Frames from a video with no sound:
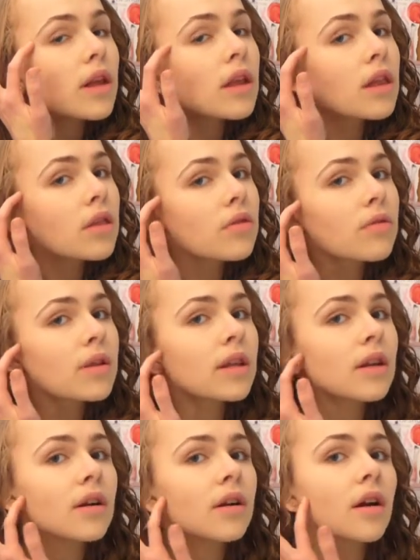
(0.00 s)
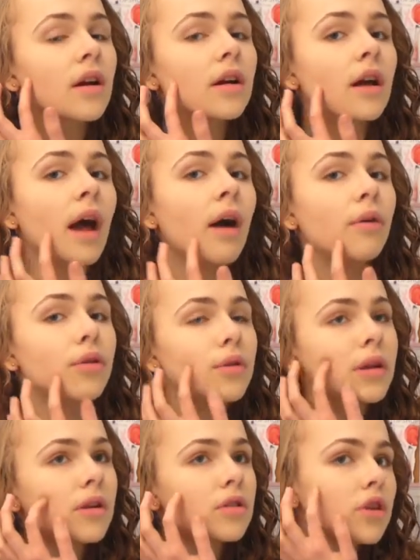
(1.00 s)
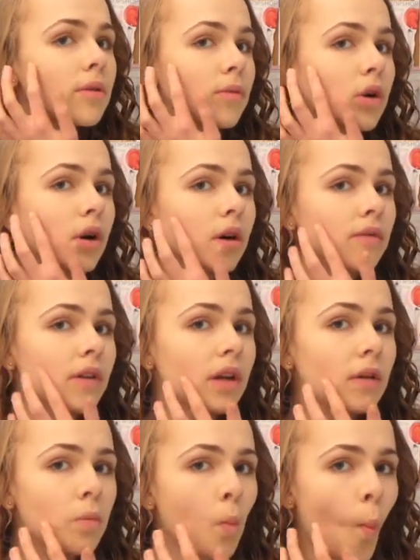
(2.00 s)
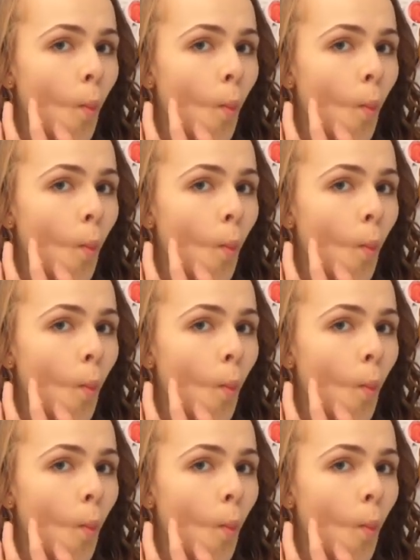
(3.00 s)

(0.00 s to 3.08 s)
in through here, out through here, so I'm curving,